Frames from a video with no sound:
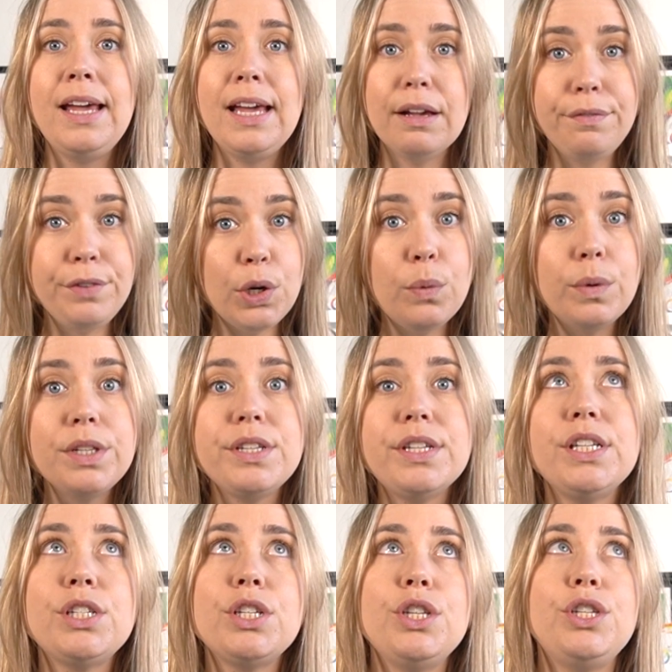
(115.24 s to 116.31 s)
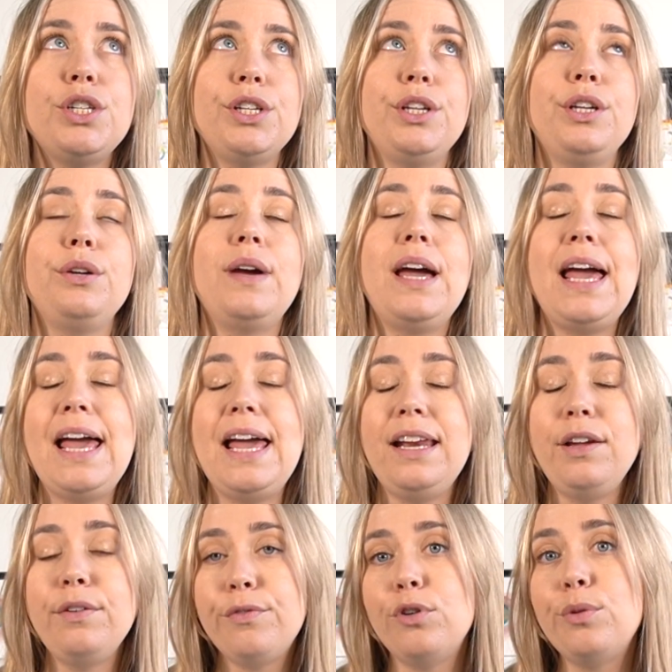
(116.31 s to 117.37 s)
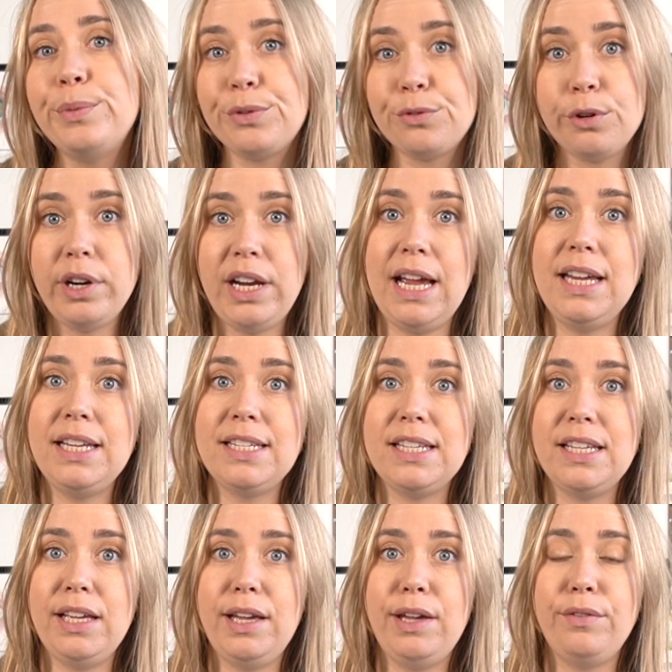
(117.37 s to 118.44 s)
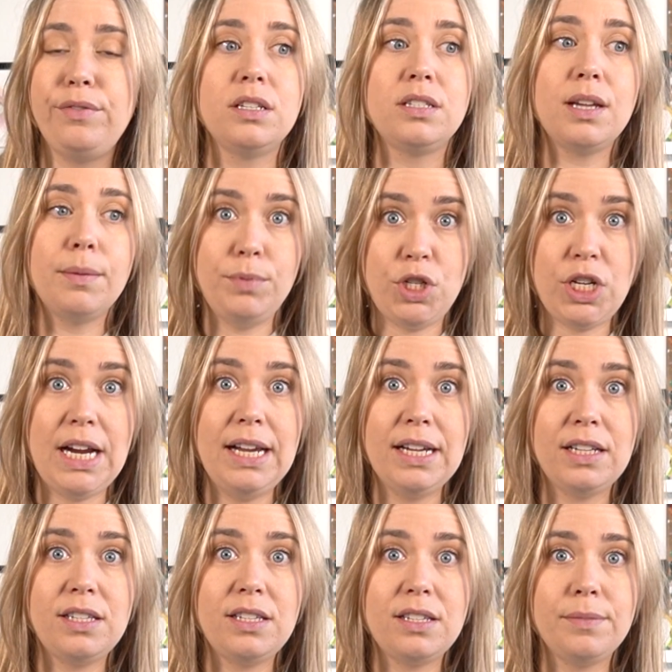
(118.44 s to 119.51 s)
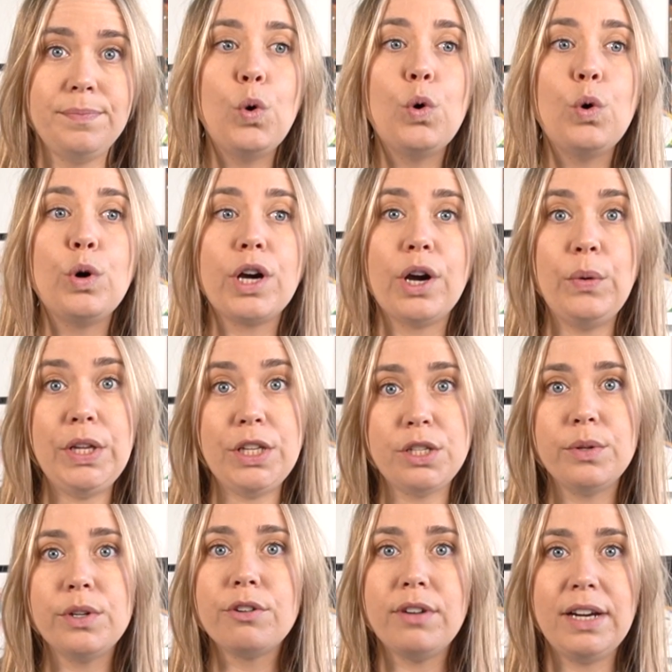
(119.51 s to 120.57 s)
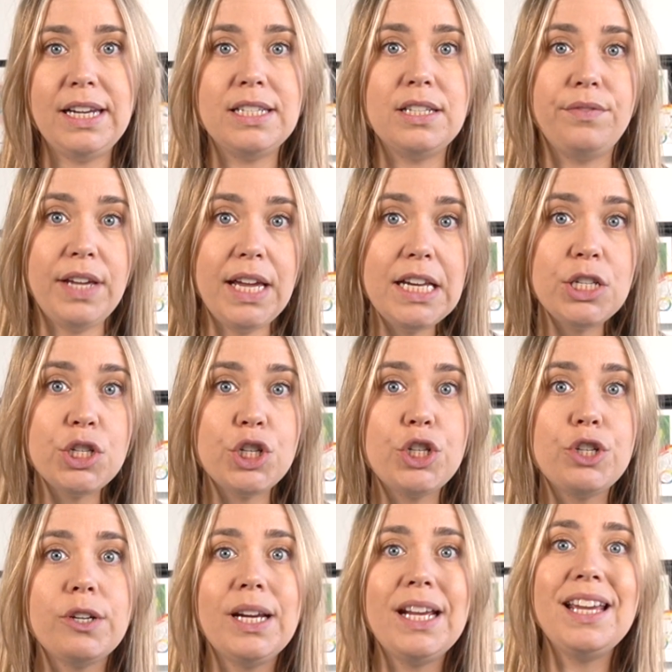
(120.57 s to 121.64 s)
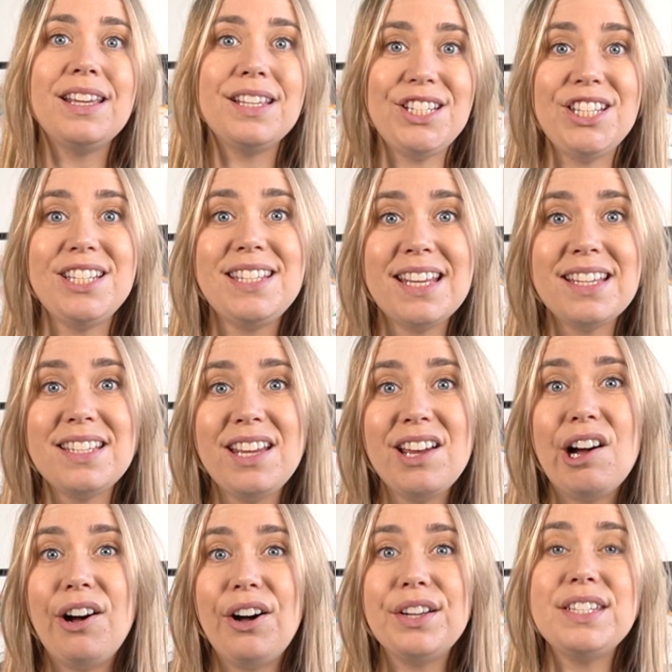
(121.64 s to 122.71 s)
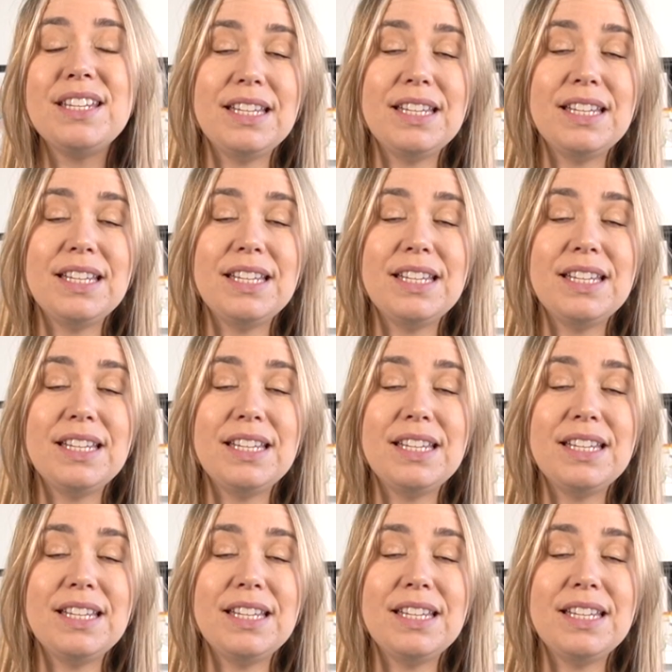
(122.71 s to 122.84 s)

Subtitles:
If you're wanting to do any form of creative subject or go into a creative industry, GCSE Art